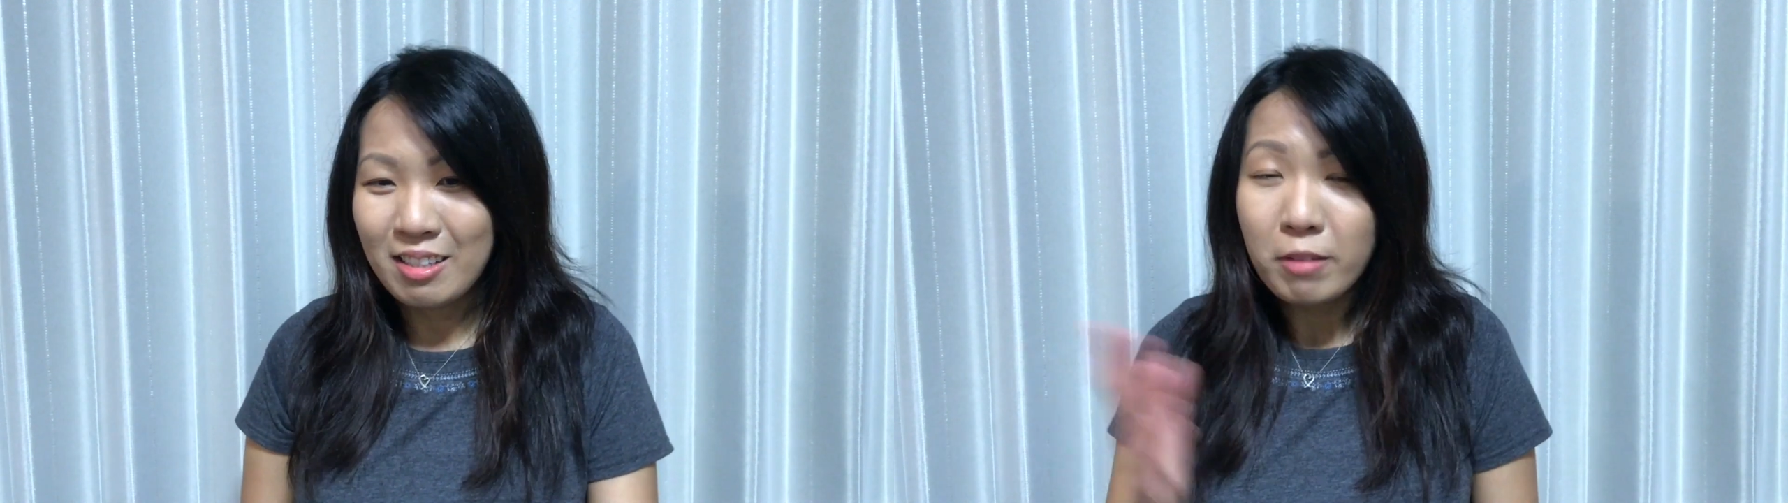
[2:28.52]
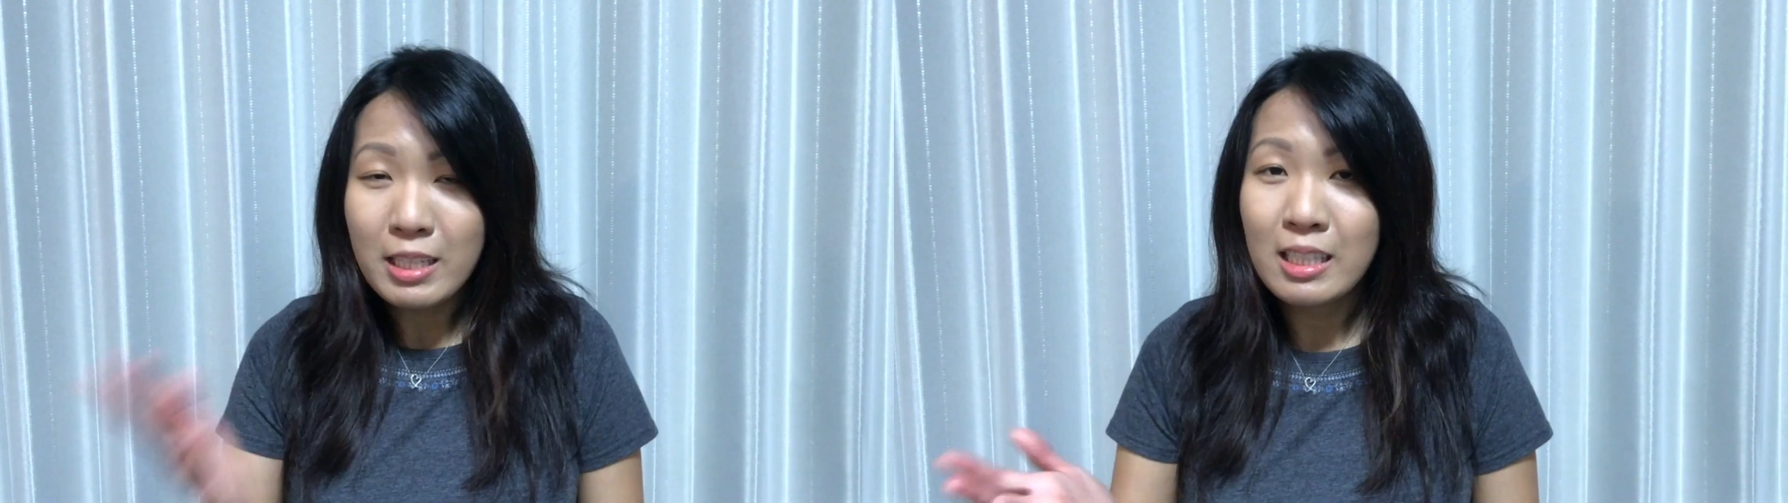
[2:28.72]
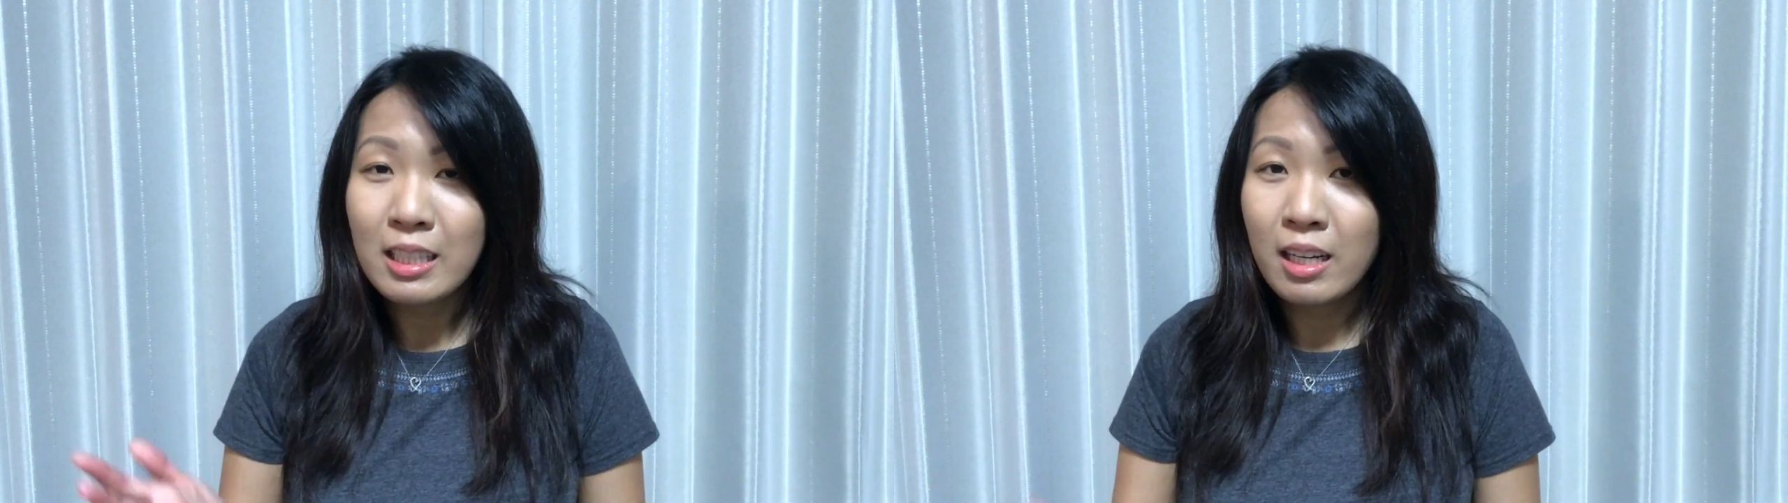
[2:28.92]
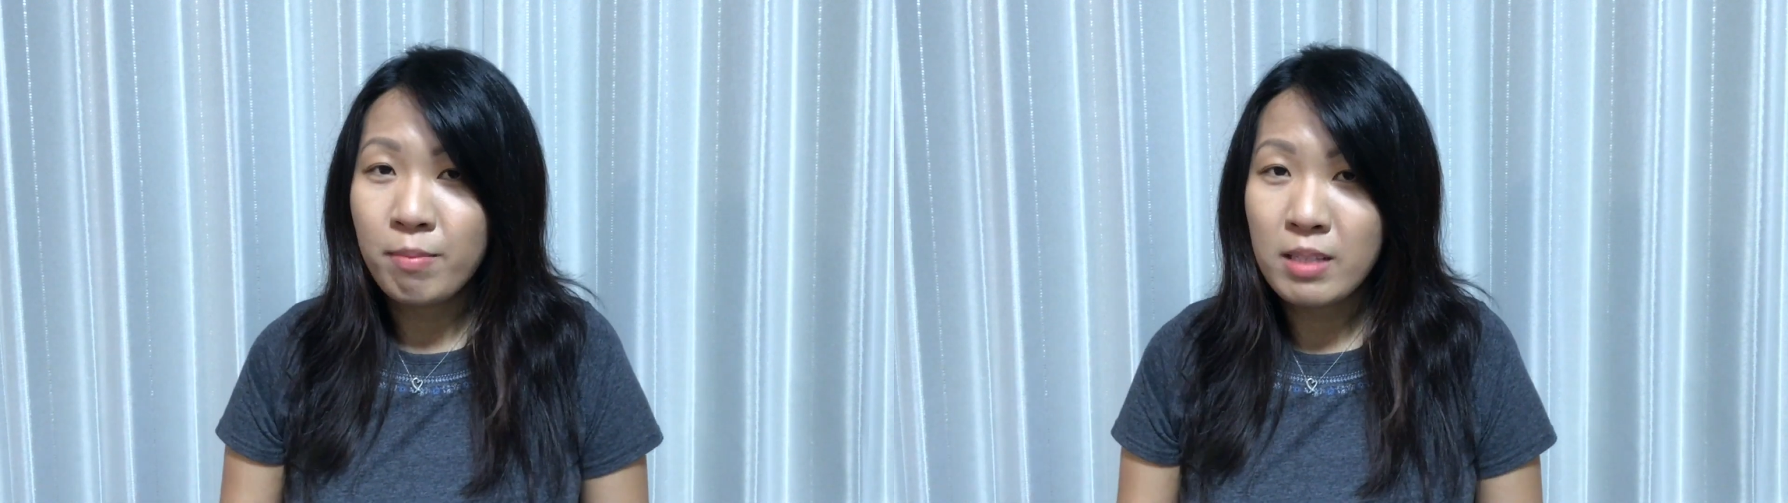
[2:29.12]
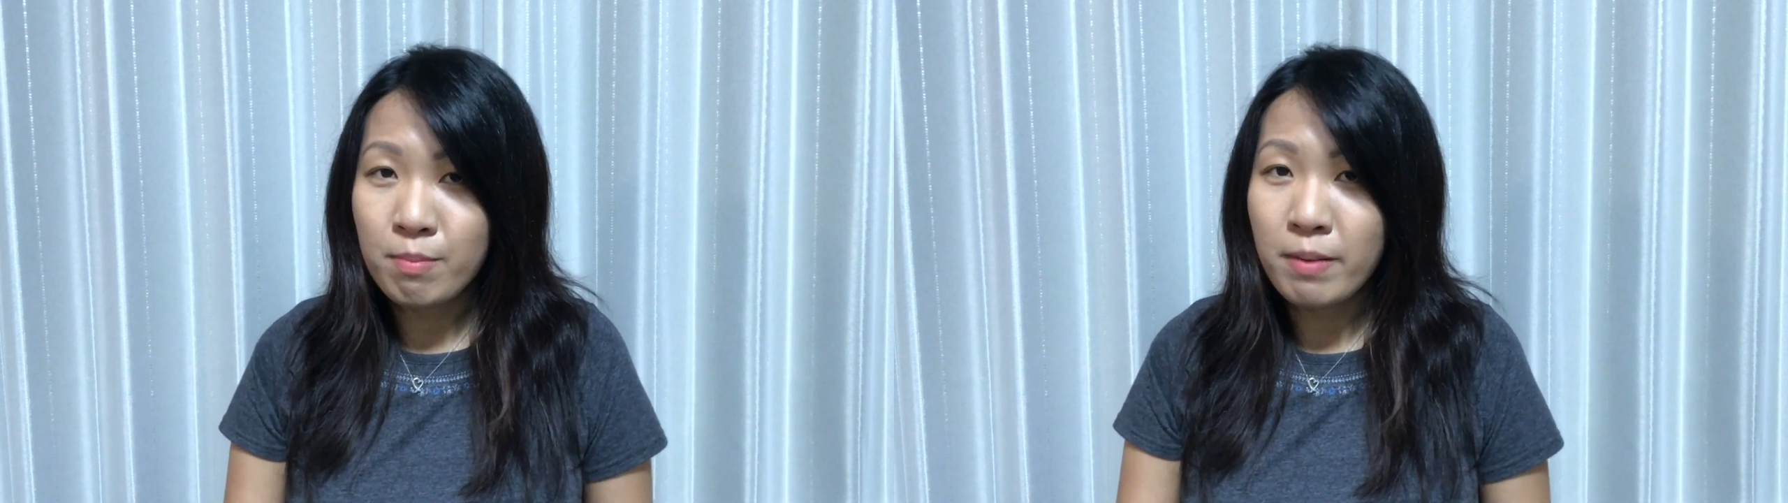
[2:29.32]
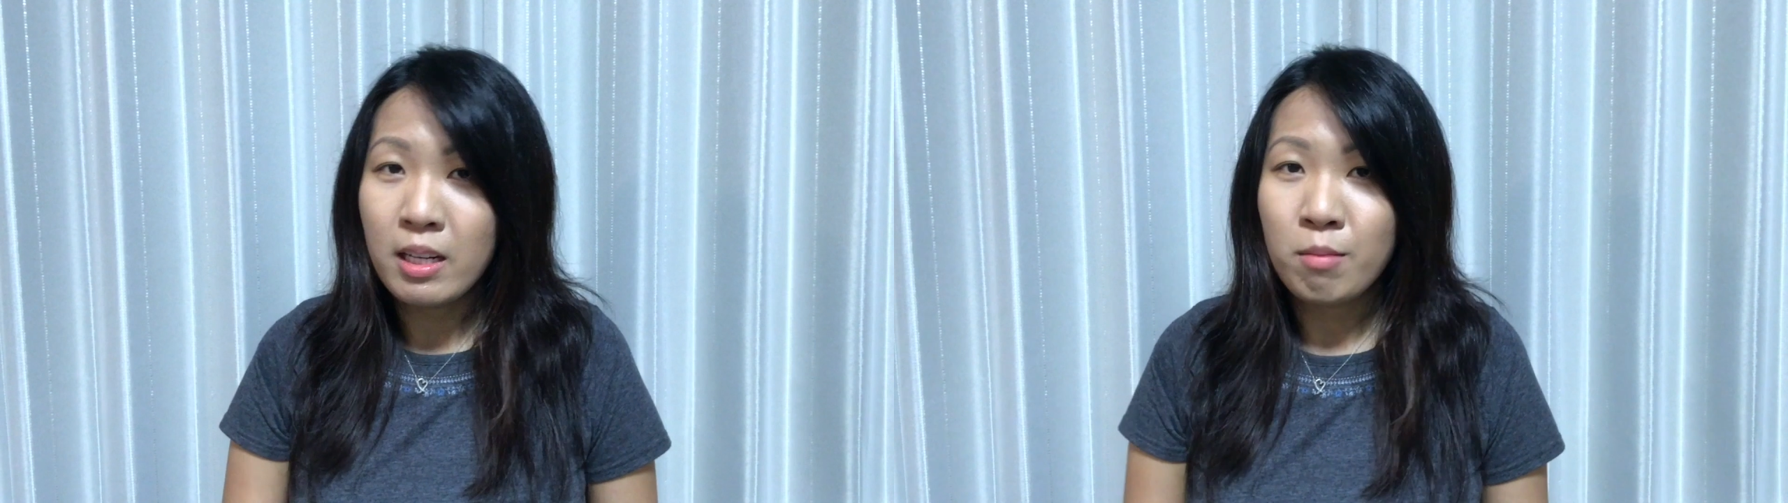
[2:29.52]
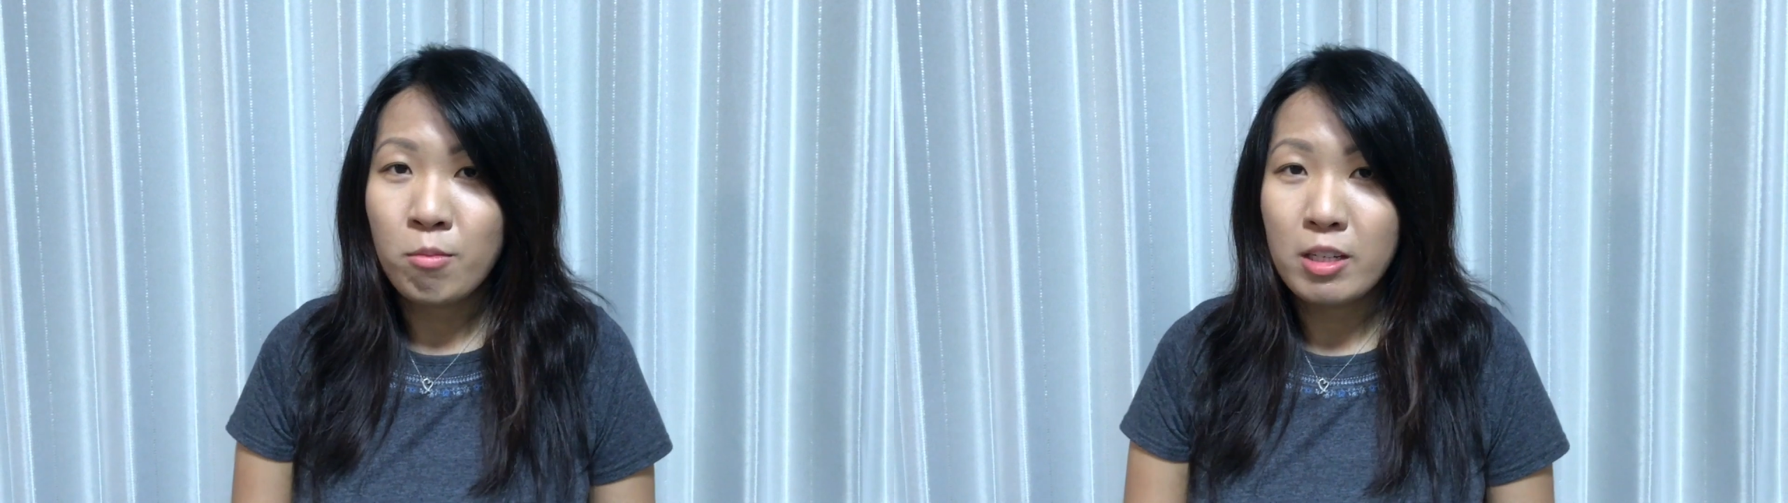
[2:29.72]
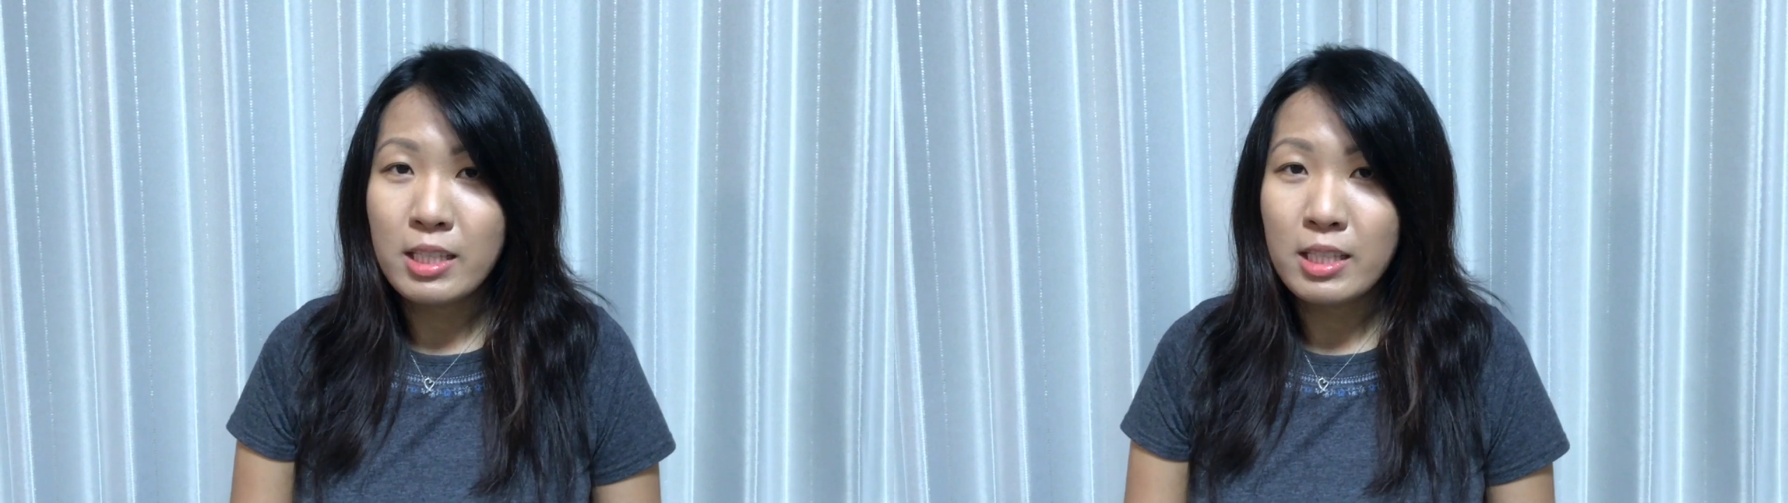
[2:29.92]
But recently I've been spending